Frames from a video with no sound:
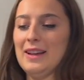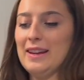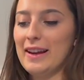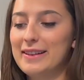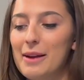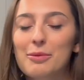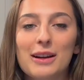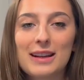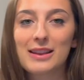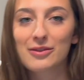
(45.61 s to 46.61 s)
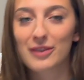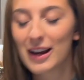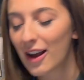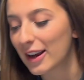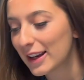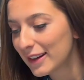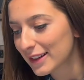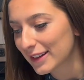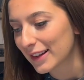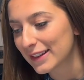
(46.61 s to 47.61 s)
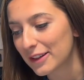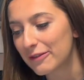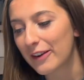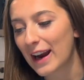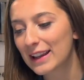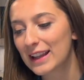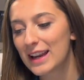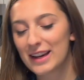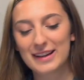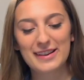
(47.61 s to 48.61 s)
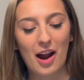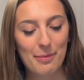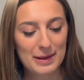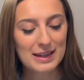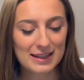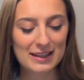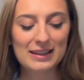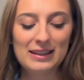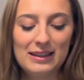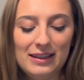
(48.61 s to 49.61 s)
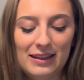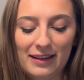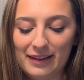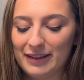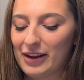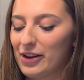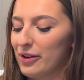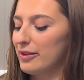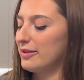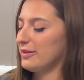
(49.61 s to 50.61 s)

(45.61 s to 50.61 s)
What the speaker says: Next up, we're going to take the red onions. It says to finely chop it. So,